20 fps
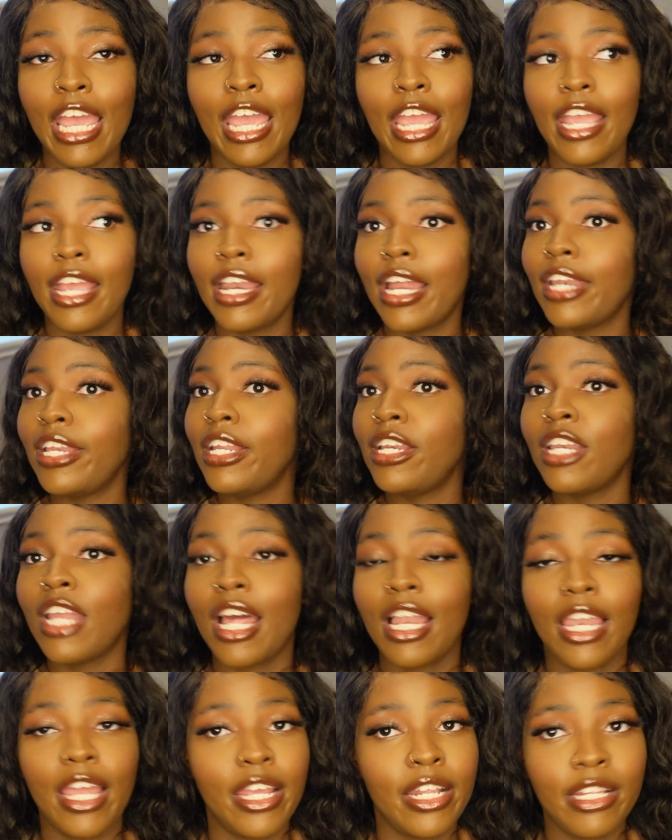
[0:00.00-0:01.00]
and I did
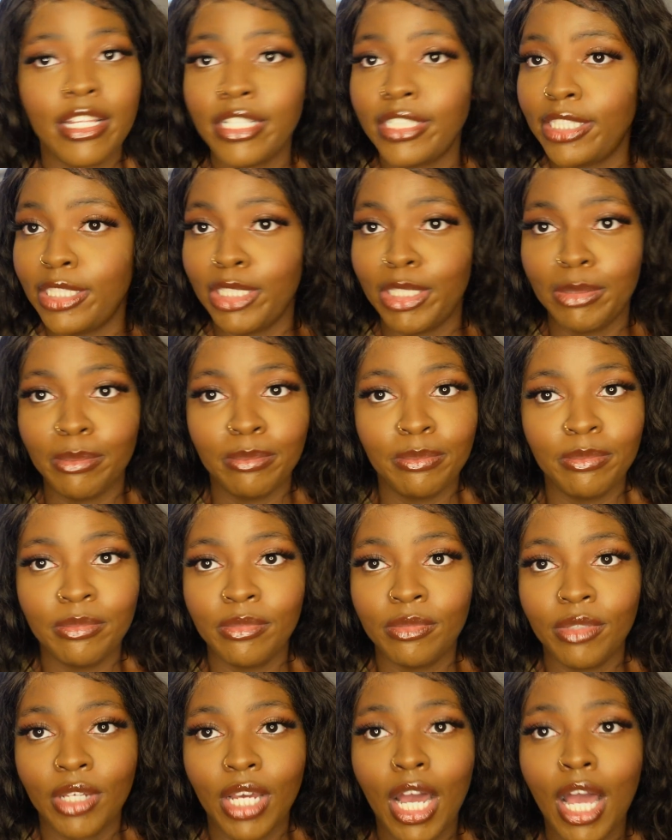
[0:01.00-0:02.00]
not like kissing them.
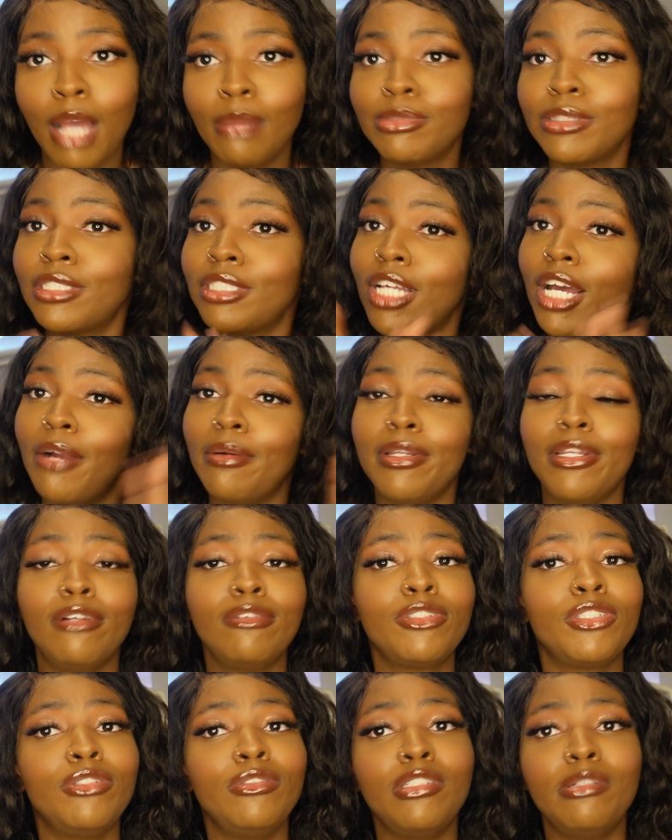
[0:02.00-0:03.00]
I'm sorry,
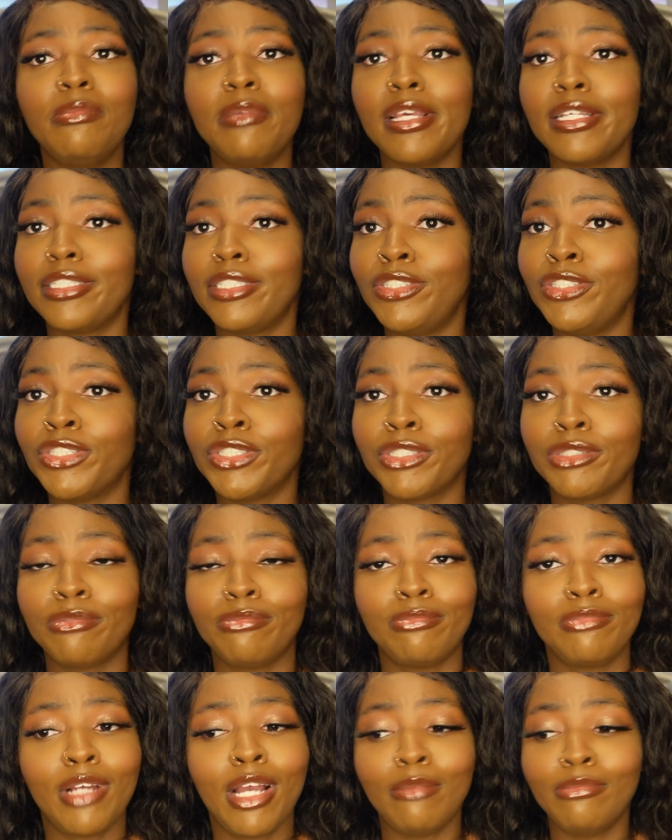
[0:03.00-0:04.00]
don't shoot the messenger.
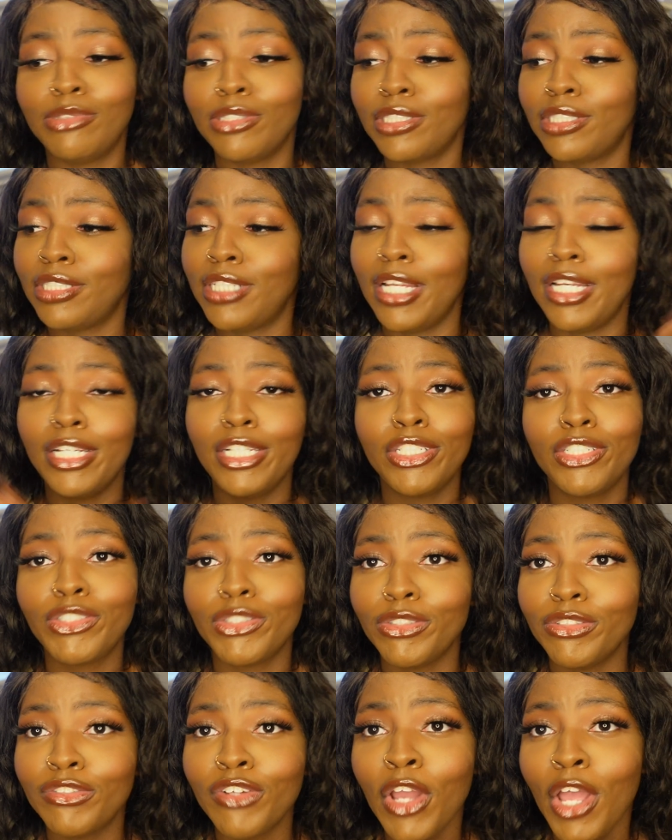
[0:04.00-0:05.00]
I'm just telling the
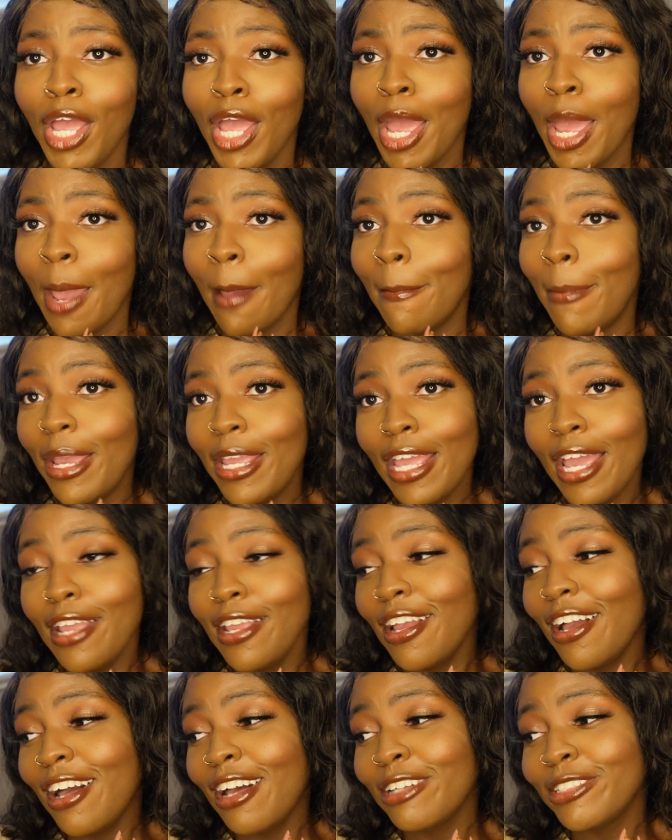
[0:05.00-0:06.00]
truth. But yeah,
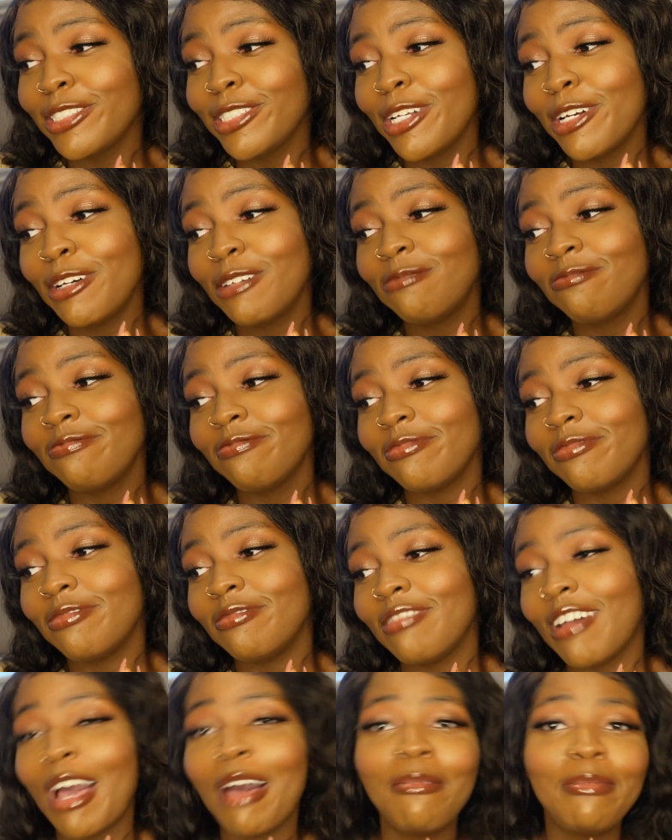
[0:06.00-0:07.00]
y'all, so
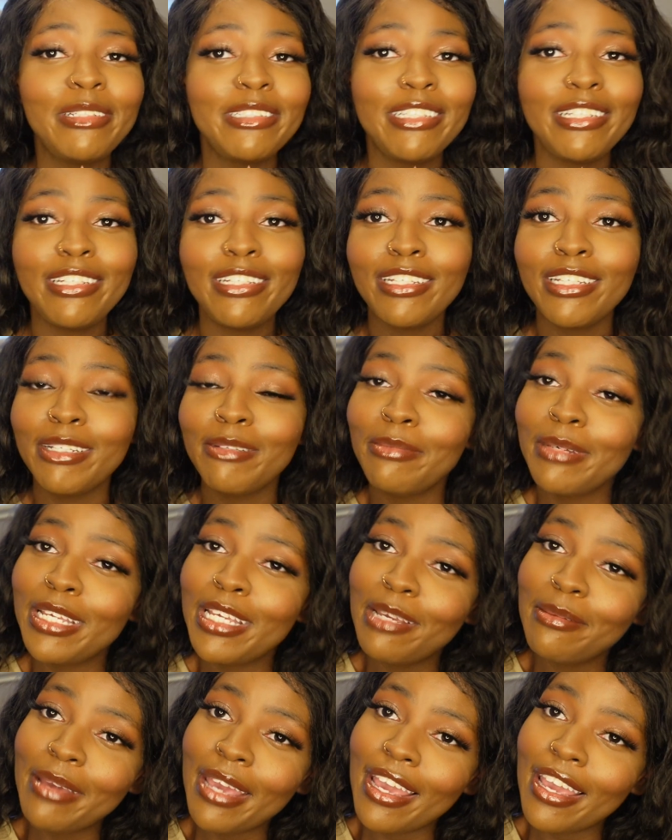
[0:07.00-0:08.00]
I'll be seeing him when he
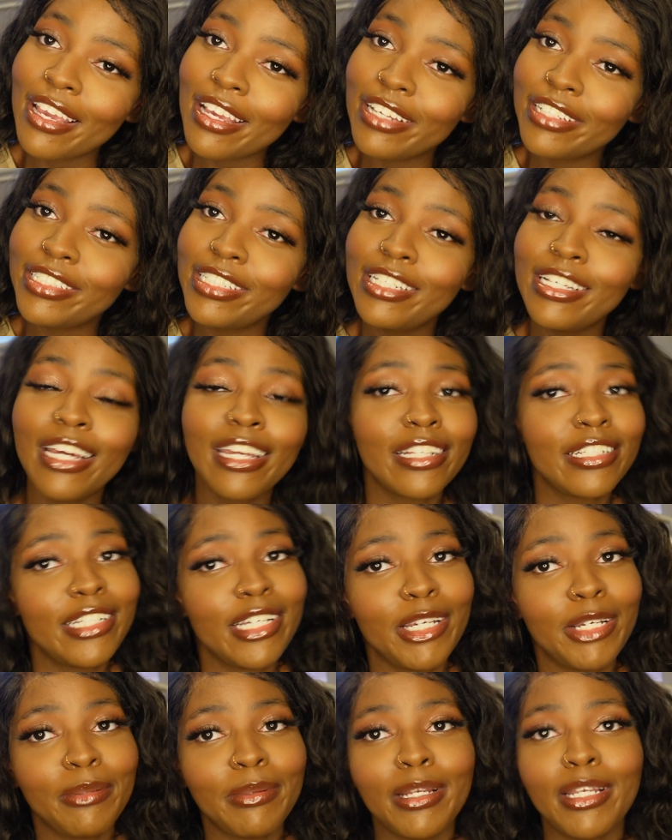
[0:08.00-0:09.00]
get back, because he out of
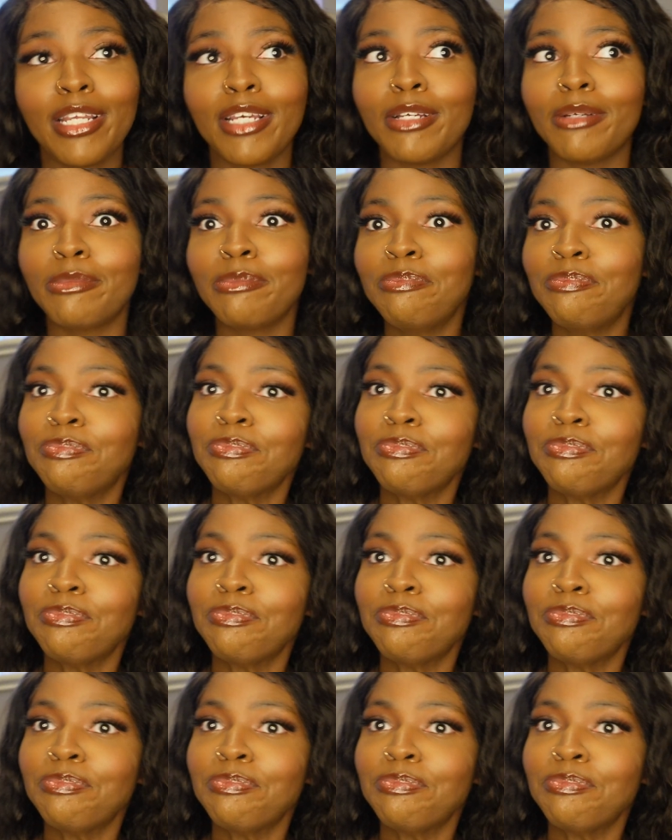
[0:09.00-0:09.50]
town right now.